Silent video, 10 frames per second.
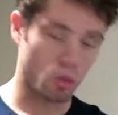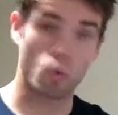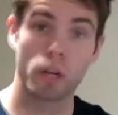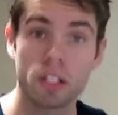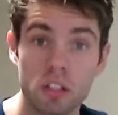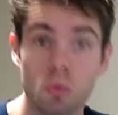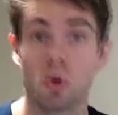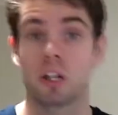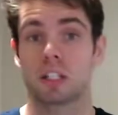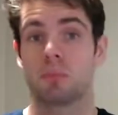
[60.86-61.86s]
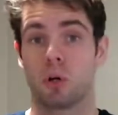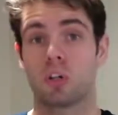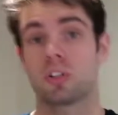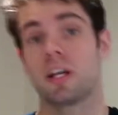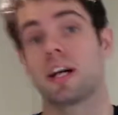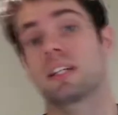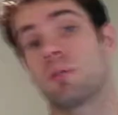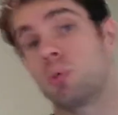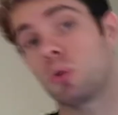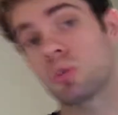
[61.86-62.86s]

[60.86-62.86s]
The reason why smokestacks are built